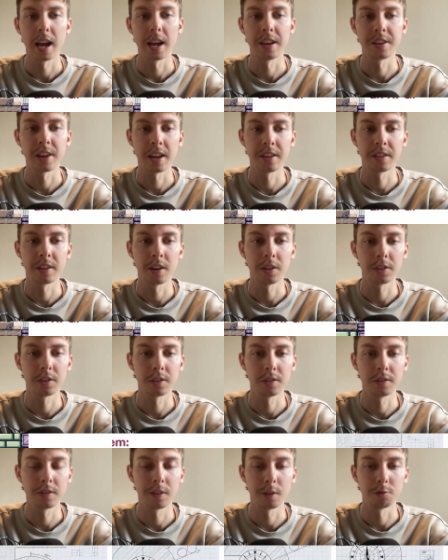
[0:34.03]
as it has lots
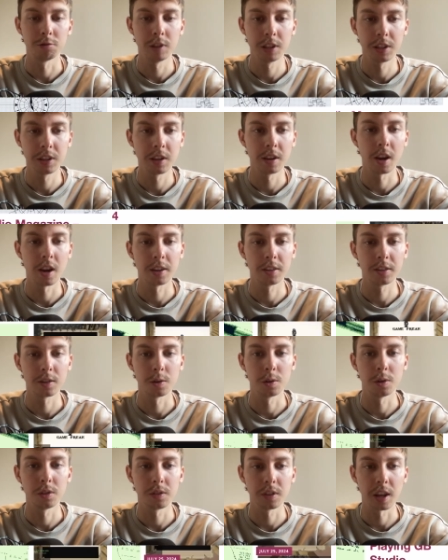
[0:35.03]
of written
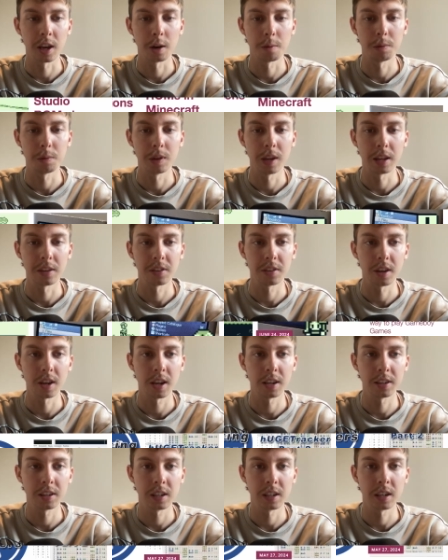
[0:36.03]
articles to help you get
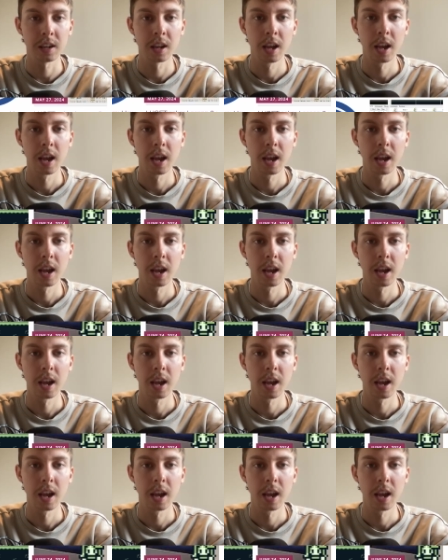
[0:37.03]
started.